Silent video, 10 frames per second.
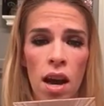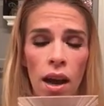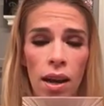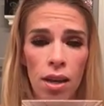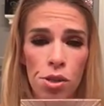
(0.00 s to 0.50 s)

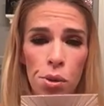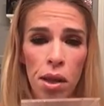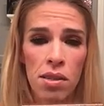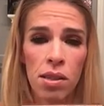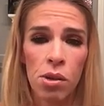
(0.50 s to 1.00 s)
I got it 2
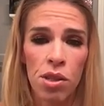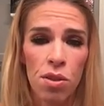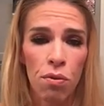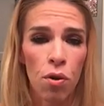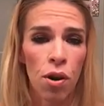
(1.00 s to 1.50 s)
days ago at
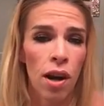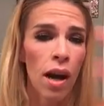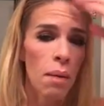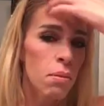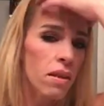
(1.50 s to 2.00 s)

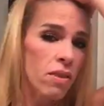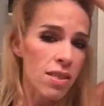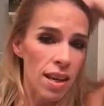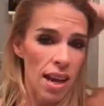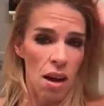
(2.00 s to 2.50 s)
Sephora. I believe
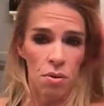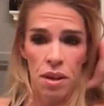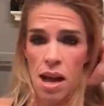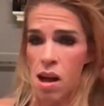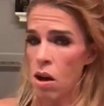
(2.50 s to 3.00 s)
it's like out
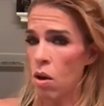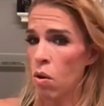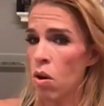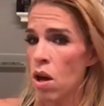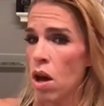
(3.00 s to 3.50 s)
now.